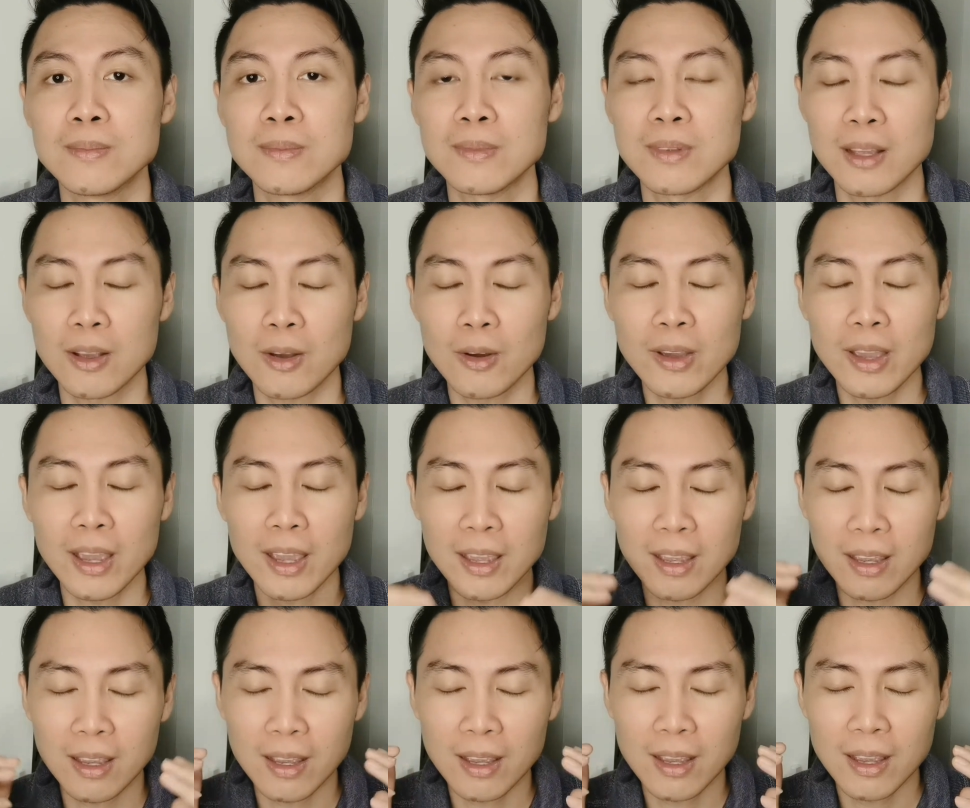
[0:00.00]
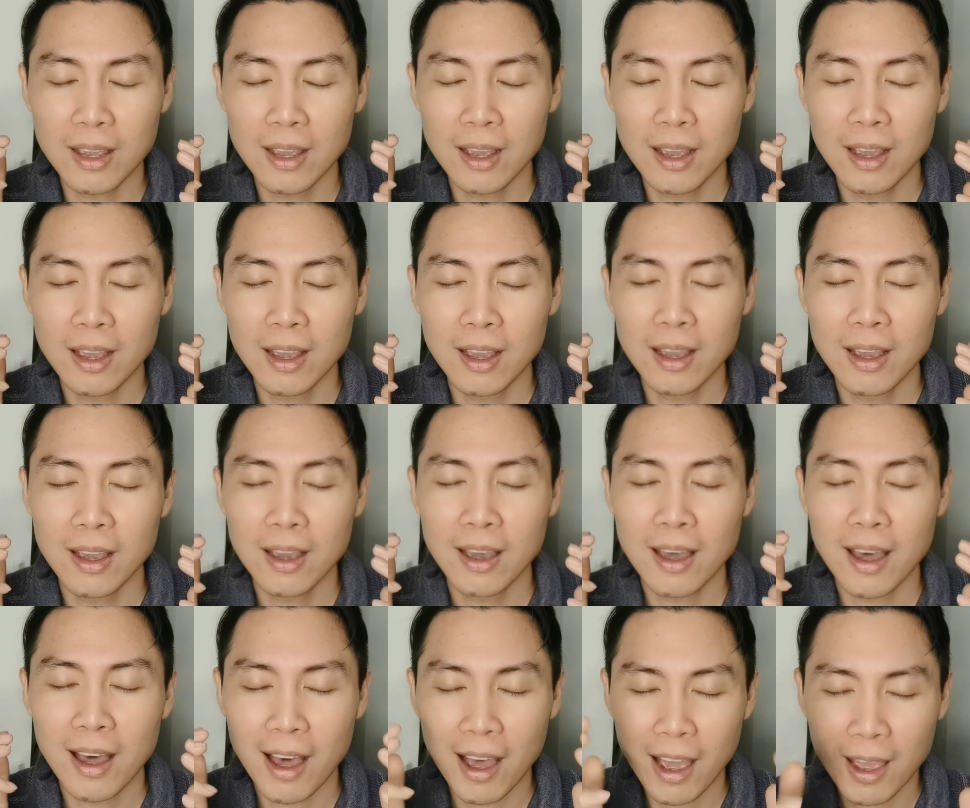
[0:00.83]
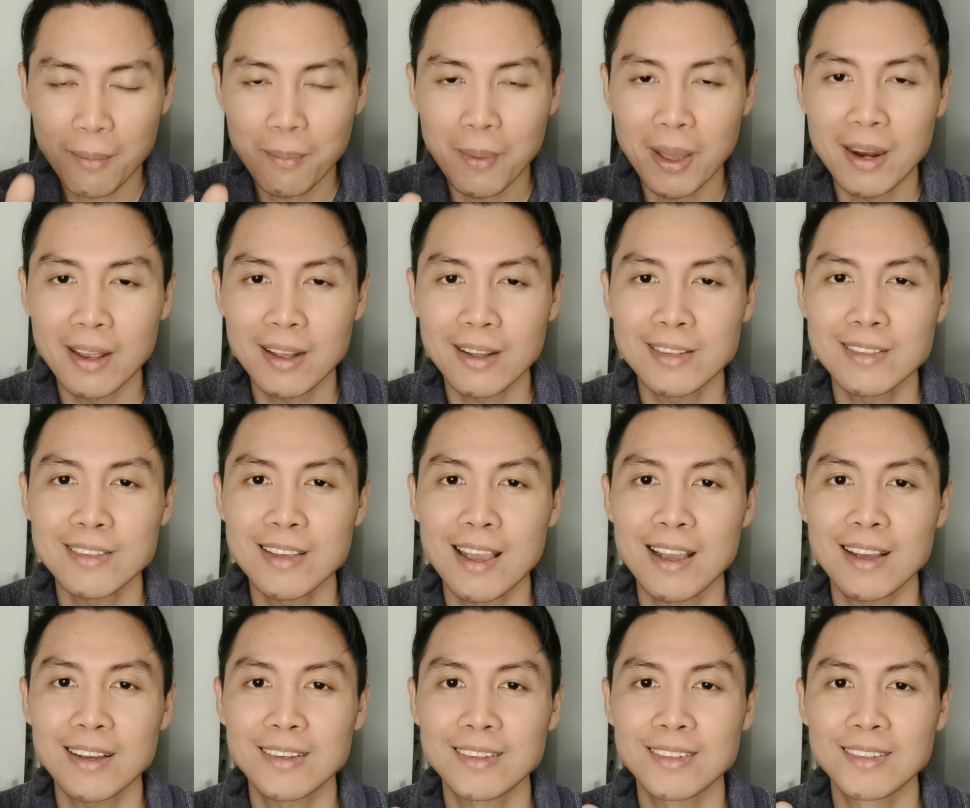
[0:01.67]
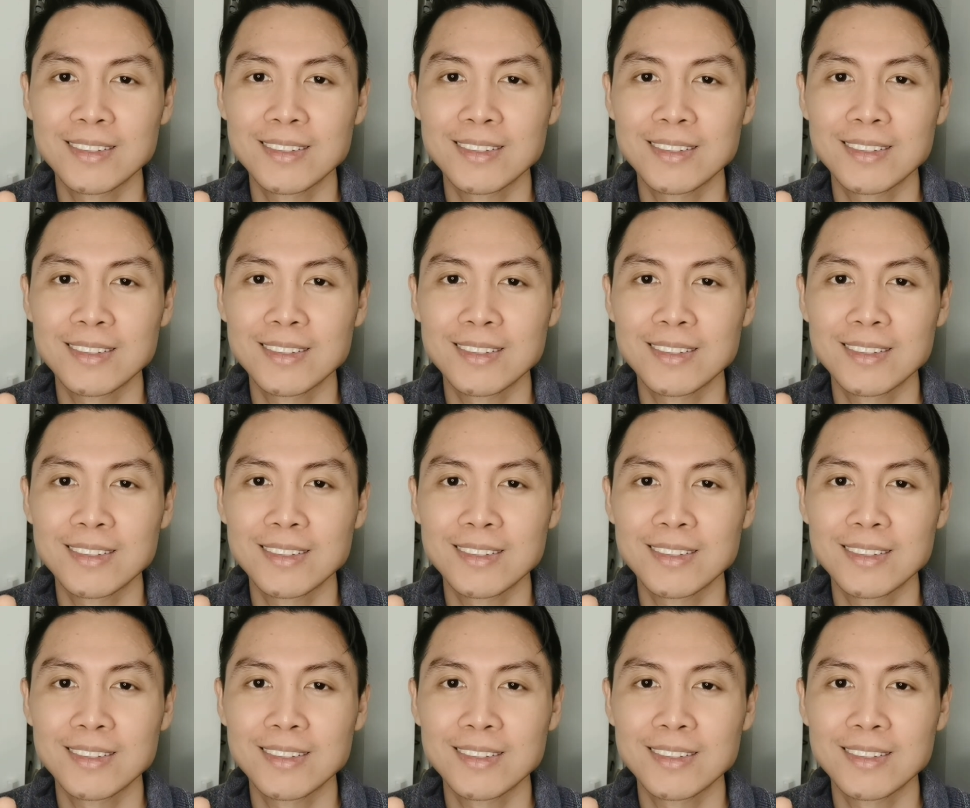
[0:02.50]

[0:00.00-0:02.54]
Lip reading: Like, okay, hi panic attack,